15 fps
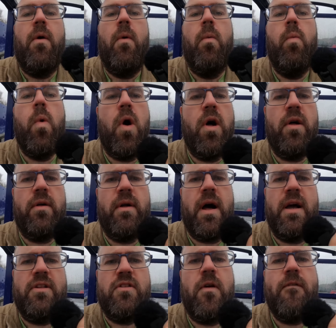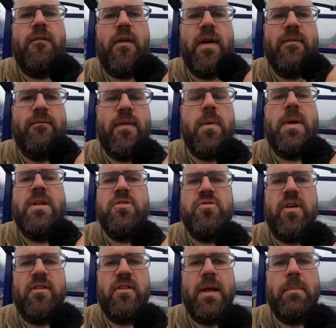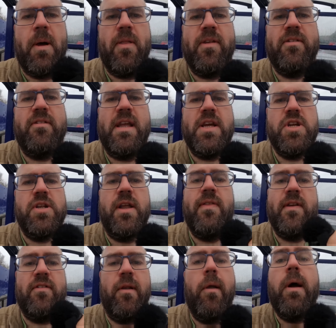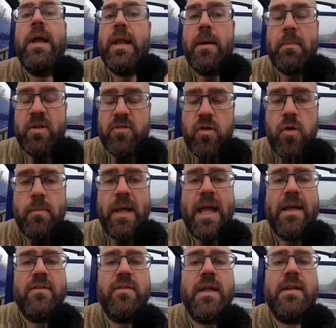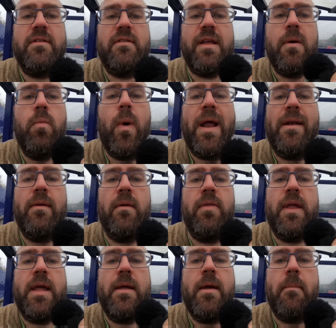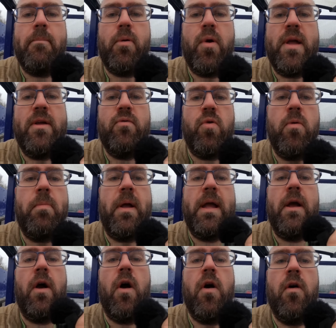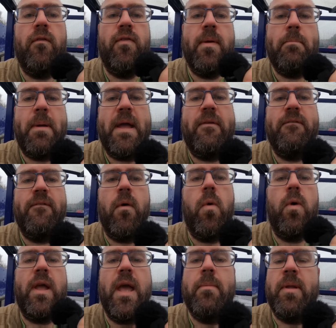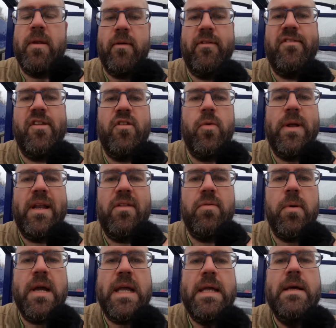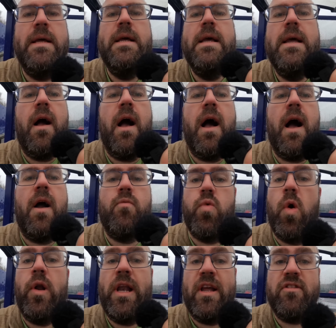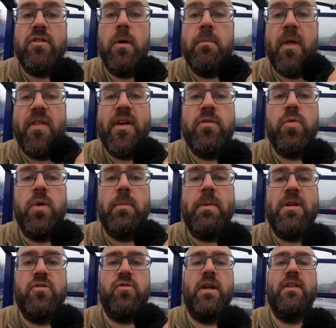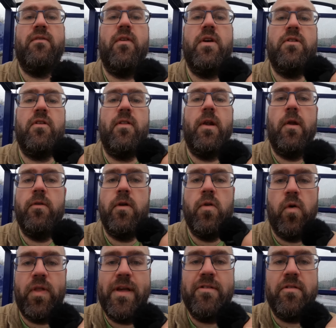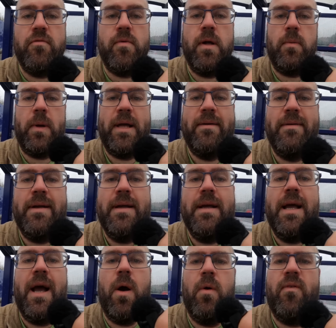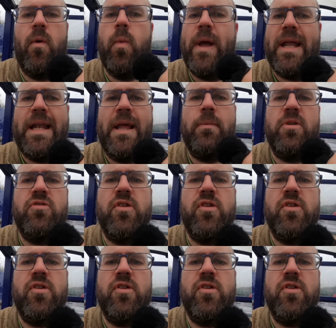What I do find very interesting about this station and this line, I'm assuming, is that when the pre-grouping of the Big Four came in 1923, I wrongly assumed that this would have been transferred to the London North Eastern Railway. However, weirdly, it was